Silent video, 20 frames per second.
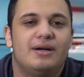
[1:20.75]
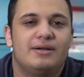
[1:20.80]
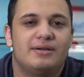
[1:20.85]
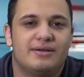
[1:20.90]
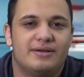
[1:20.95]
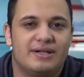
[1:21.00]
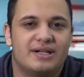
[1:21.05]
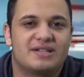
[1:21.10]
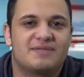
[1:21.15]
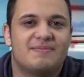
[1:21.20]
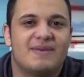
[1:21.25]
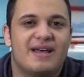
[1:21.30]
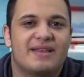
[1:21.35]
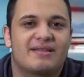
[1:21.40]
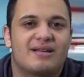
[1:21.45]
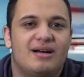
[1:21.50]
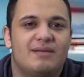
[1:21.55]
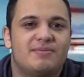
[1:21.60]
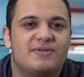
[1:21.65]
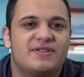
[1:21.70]
The next
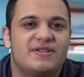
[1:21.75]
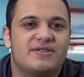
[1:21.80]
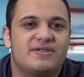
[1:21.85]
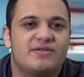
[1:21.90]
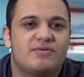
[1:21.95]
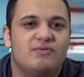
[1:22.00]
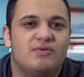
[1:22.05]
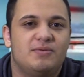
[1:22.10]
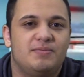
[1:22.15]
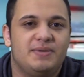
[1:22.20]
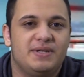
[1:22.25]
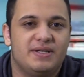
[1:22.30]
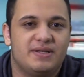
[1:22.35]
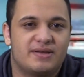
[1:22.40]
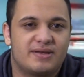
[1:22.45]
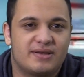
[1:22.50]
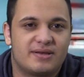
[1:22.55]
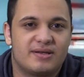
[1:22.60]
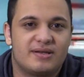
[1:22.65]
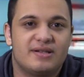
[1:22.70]
math competition will be
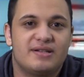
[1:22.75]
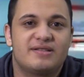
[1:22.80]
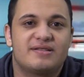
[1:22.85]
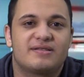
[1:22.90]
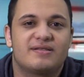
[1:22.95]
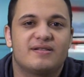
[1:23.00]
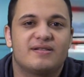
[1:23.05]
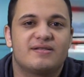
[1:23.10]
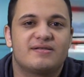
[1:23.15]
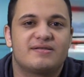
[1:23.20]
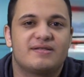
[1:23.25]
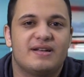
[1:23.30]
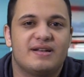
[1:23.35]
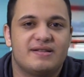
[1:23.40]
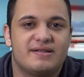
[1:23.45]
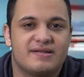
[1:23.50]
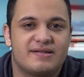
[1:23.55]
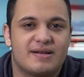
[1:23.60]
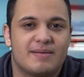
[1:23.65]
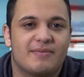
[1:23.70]
this Thursday,
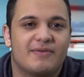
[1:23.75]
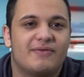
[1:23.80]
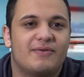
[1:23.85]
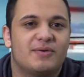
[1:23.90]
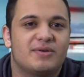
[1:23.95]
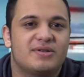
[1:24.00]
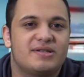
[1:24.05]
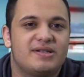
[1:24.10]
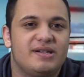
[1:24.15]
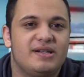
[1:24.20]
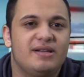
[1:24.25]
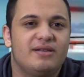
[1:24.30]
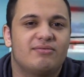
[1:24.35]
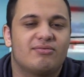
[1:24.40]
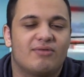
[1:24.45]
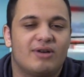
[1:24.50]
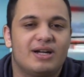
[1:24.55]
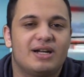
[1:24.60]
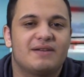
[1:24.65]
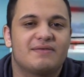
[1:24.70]
December 14th,
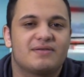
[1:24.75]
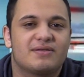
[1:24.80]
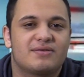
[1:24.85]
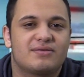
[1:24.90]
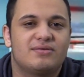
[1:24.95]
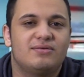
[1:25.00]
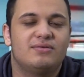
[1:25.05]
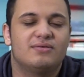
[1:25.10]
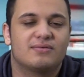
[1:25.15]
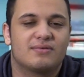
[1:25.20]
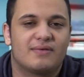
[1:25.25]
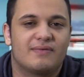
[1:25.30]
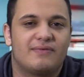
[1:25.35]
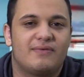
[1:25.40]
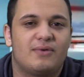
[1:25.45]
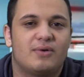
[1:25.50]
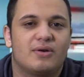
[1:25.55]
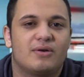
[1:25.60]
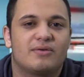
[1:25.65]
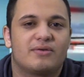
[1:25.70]
right after school in room
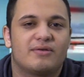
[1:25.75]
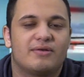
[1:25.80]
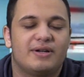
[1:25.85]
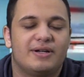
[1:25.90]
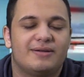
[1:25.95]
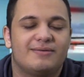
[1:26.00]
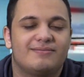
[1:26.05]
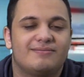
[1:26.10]
403.